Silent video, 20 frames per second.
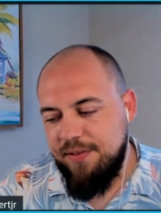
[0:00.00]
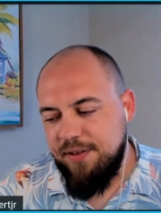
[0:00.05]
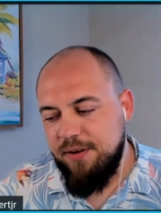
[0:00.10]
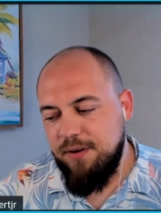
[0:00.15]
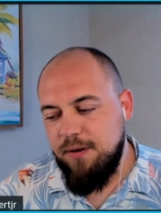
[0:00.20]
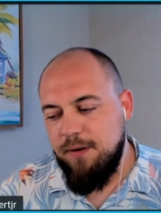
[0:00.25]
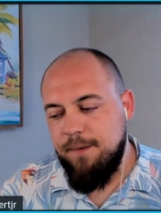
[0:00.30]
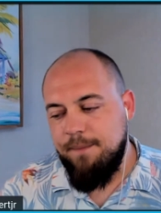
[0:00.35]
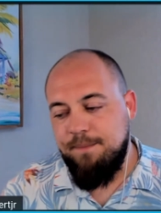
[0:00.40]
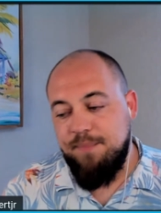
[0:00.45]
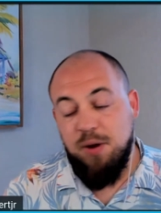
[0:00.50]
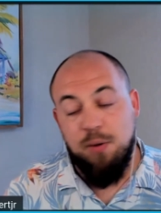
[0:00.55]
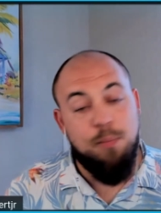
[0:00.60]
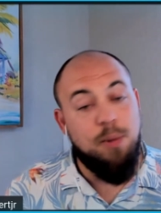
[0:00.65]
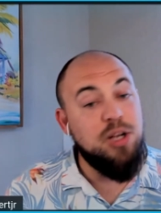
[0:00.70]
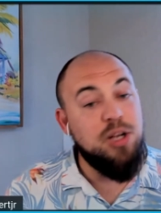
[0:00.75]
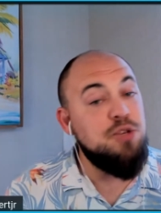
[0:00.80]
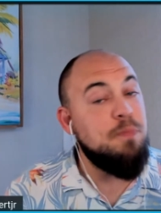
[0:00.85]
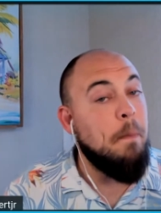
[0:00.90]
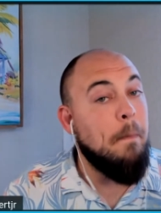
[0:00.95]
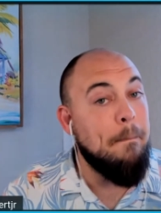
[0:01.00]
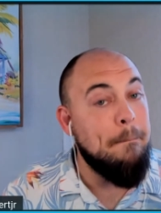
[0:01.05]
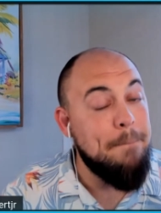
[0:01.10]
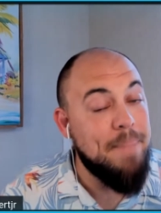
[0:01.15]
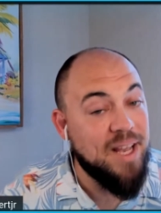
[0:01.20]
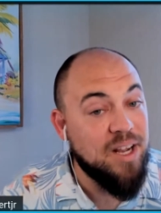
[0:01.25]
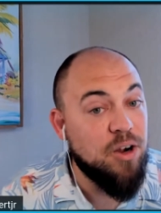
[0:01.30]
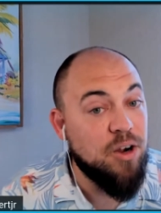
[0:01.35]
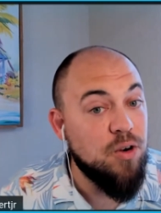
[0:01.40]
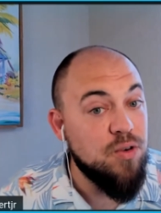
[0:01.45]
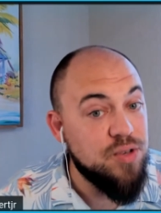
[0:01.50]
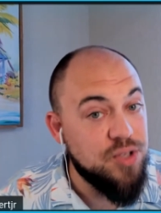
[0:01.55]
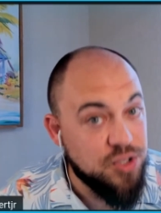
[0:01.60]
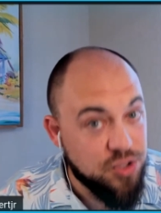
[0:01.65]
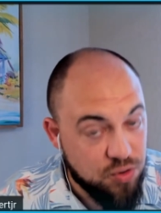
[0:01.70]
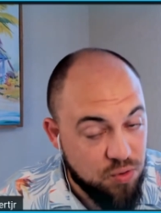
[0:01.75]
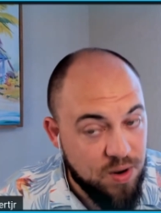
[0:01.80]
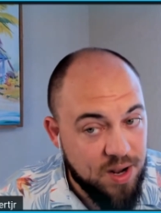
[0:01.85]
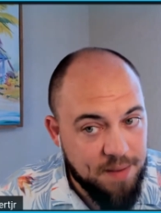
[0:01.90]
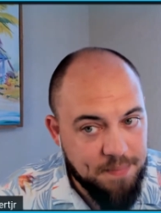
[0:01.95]
they're much bigger
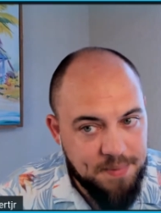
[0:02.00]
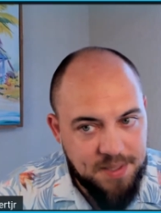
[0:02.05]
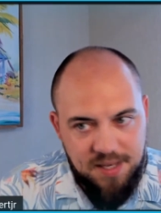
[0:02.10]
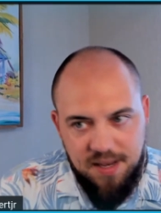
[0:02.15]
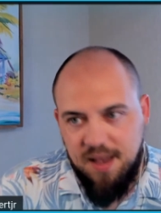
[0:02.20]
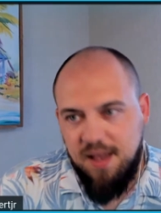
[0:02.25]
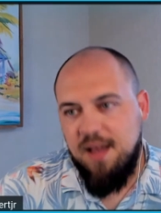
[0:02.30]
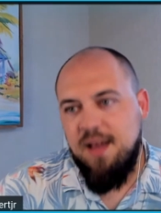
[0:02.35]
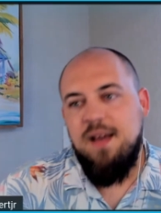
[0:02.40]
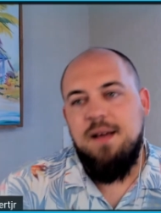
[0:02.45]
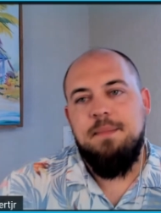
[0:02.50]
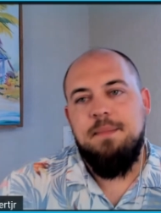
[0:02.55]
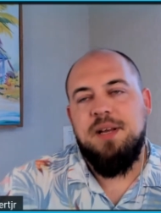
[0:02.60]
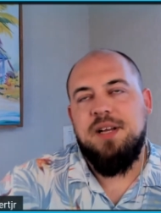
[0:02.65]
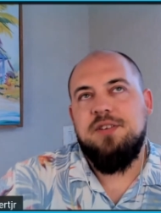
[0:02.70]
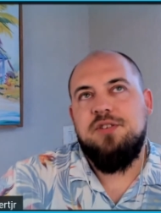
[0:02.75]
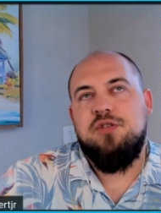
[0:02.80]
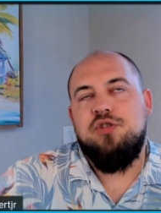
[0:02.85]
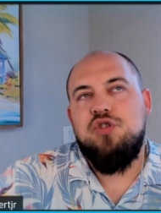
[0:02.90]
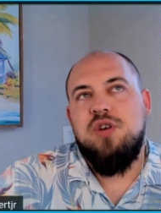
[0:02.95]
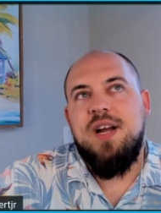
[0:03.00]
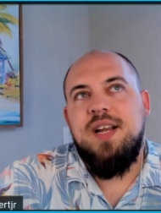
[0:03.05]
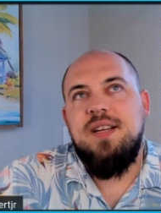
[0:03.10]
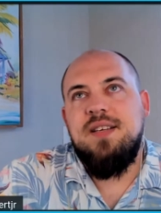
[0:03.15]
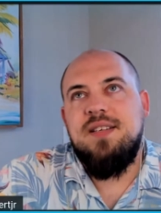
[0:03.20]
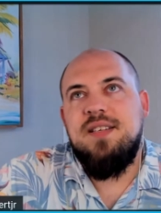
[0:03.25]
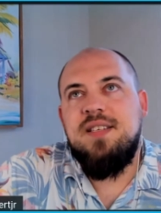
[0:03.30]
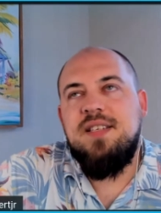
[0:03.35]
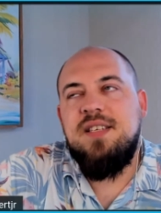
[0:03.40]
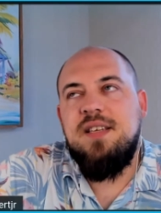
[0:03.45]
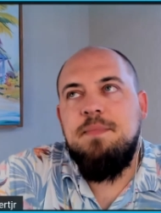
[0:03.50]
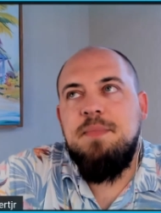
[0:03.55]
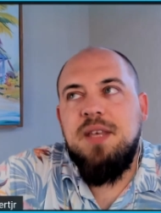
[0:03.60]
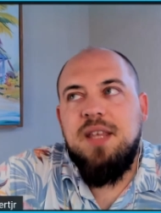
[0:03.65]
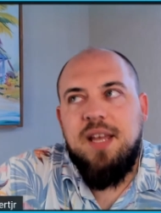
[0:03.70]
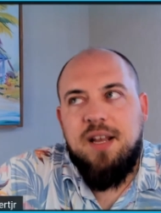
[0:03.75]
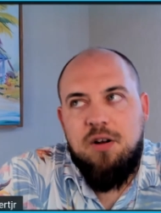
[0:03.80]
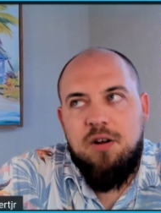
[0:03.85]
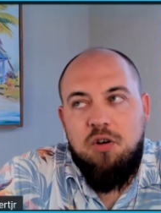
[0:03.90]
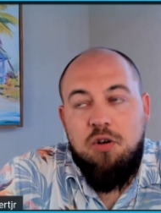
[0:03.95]
scripts, because they're trying to
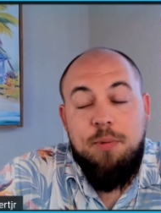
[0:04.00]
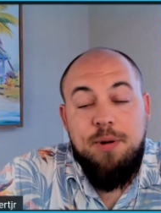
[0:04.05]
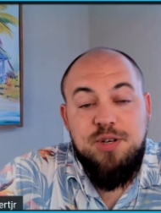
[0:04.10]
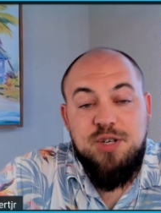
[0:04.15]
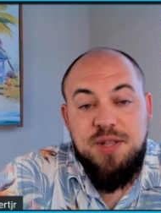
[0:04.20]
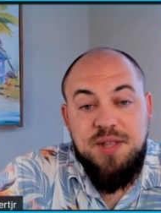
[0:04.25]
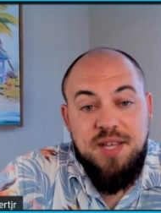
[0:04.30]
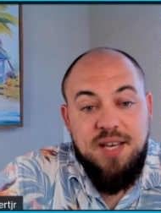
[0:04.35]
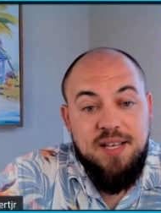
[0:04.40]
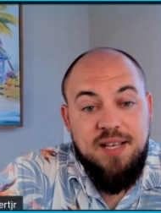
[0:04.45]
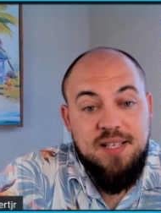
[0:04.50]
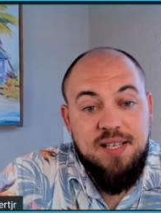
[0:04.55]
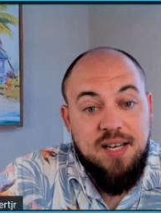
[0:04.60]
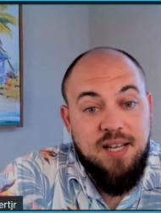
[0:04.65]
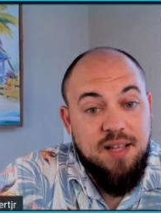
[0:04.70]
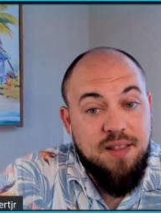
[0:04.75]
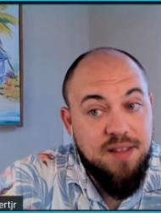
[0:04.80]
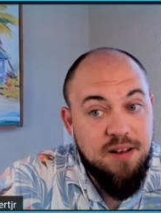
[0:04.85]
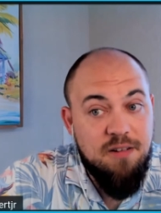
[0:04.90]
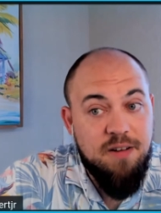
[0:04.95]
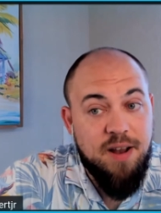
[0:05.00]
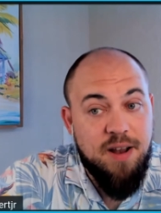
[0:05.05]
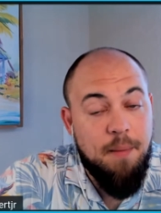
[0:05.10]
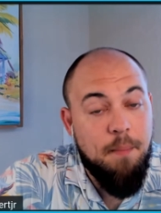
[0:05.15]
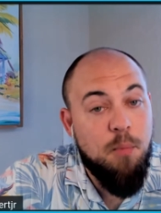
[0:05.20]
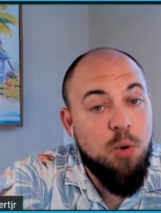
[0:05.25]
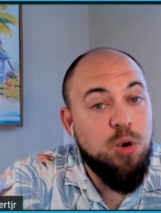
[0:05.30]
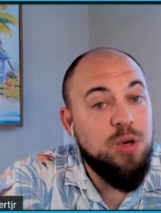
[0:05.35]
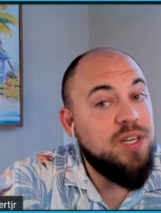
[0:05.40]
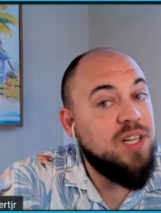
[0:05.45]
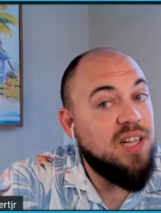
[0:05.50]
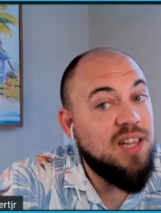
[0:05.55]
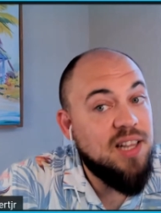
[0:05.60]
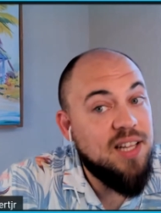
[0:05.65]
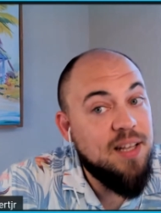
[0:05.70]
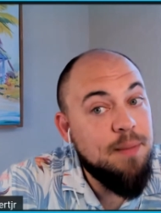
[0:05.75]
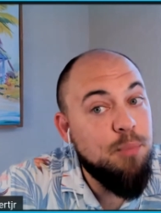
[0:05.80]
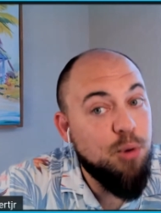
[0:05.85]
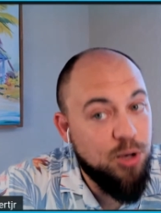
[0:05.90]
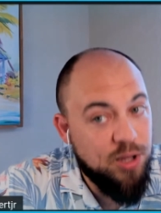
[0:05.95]
simulate a whole bunch of things in Ethereum more
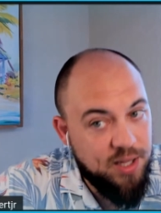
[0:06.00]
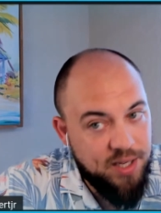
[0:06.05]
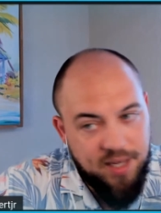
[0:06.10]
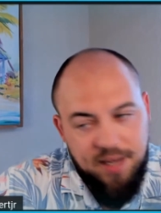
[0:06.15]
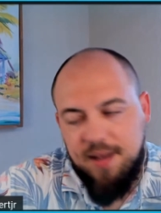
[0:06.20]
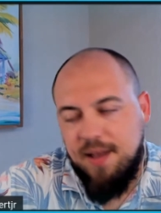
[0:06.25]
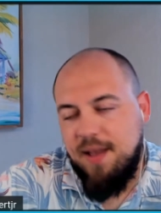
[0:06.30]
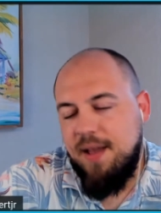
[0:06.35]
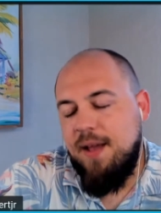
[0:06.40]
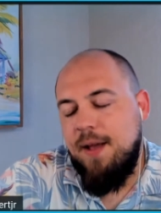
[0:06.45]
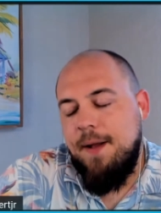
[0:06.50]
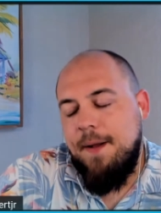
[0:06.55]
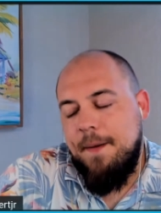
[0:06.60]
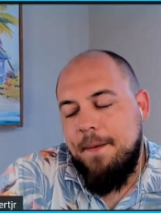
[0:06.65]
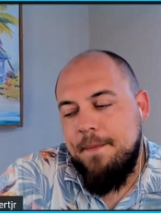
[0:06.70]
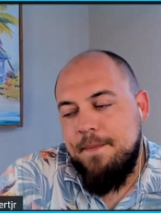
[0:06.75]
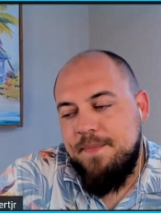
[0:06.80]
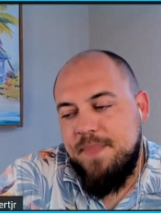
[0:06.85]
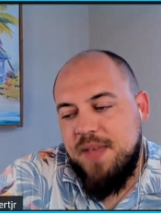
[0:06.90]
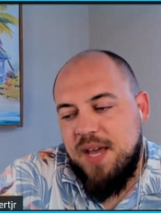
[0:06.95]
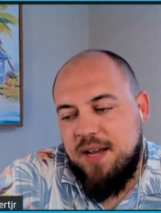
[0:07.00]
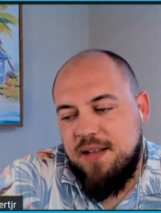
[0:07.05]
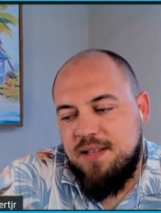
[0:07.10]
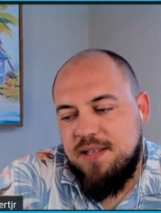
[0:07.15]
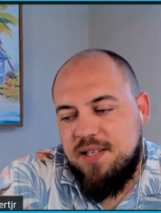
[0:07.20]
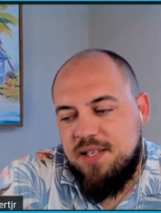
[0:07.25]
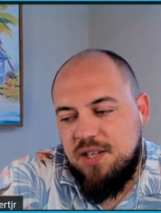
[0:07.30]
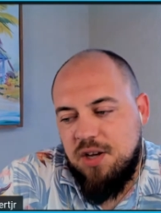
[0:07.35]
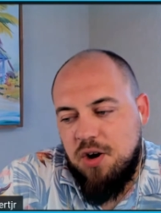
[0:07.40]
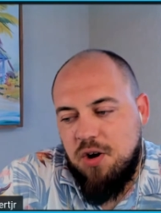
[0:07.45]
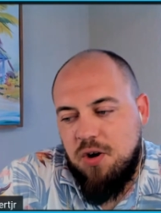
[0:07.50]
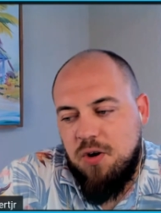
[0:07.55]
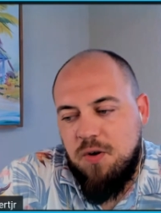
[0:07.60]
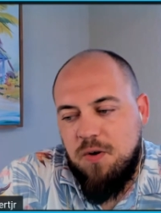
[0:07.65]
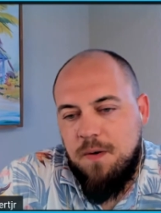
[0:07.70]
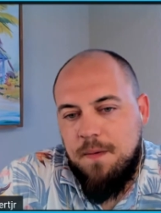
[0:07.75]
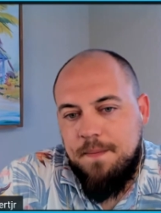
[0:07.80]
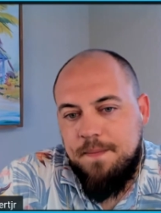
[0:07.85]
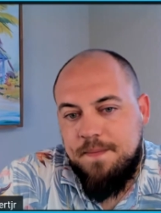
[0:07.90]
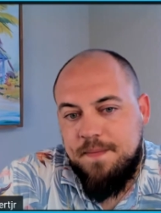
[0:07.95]
deliberately. And
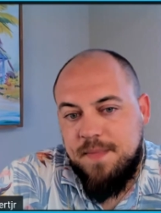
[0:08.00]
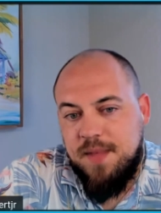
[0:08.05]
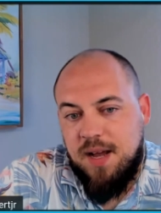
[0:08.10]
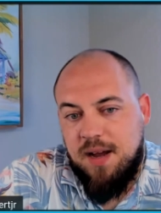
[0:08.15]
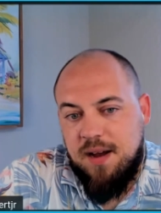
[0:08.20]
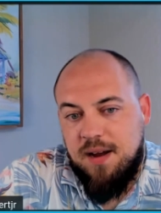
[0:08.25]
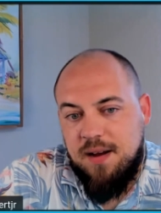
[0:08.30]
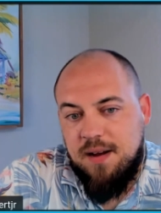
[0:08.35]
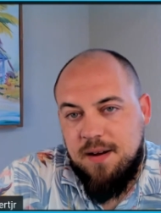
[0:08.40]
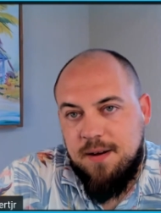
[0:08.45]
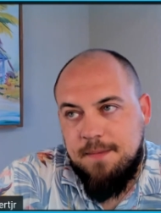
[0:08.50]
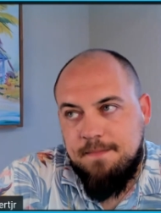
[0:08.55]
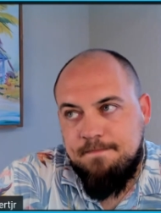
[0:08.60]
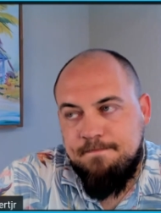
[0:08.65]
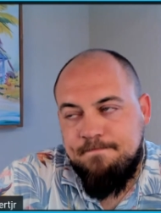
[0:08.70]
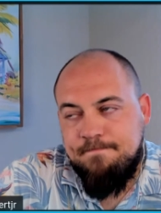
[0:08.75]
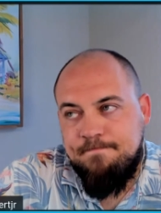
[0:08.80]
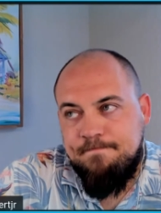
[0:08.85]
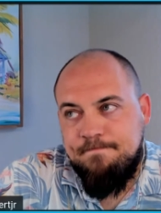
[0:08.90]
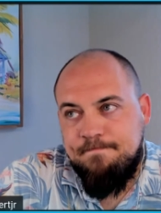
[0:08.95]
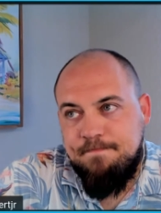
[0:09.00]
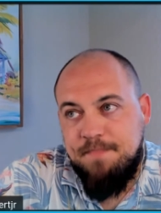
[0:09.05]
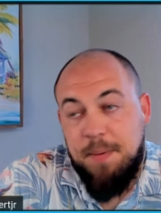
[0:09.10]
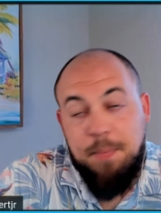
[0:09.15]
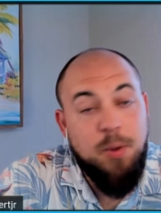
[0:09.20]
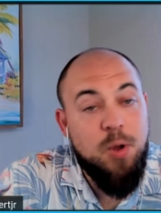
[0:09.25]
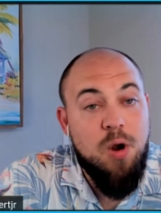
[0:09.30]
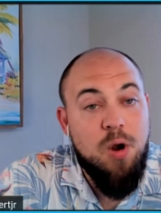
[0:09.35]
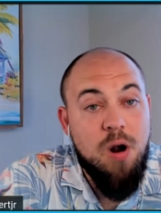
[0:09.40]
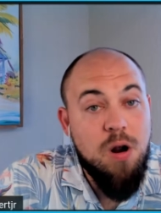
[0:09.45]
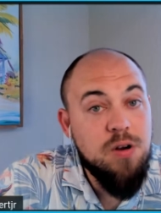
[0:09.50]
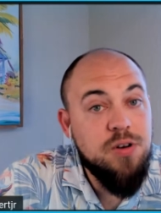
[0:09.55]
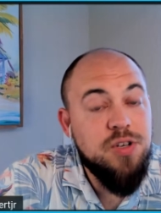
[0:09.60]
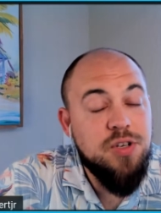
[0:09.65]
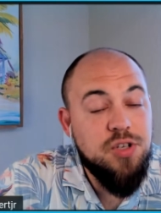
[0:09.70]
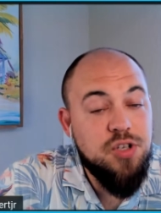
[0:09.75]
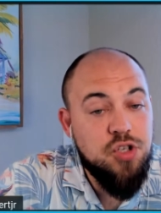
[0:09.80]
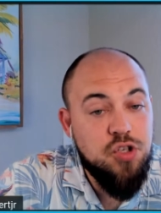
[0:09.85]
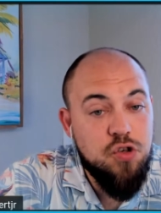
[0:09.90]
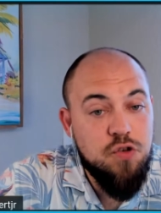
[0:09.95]
so people aren't
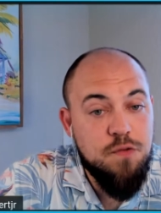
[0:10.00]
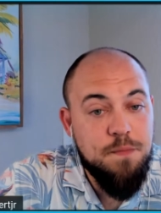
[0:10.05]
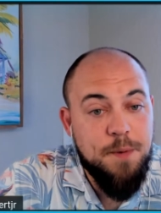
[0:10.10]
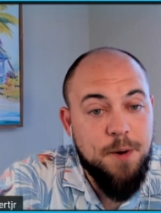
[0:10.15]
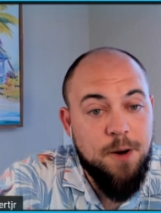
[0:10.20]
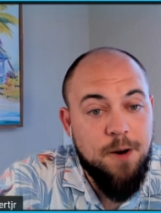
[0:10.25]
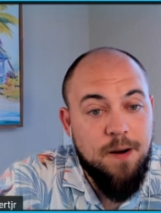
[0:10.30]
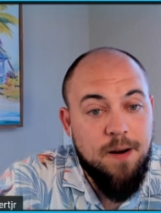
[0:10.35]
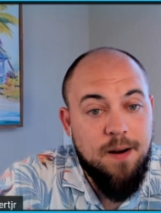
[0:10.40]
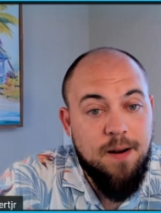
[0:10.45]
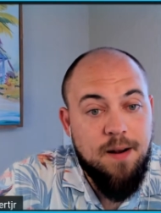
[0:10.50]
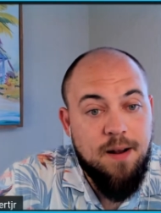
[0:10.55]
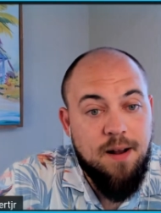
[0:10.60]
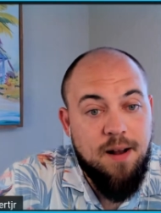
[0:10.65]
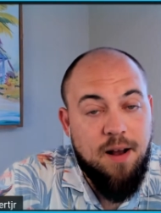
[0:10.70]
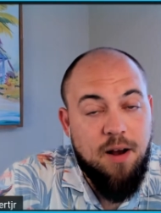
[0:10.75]
super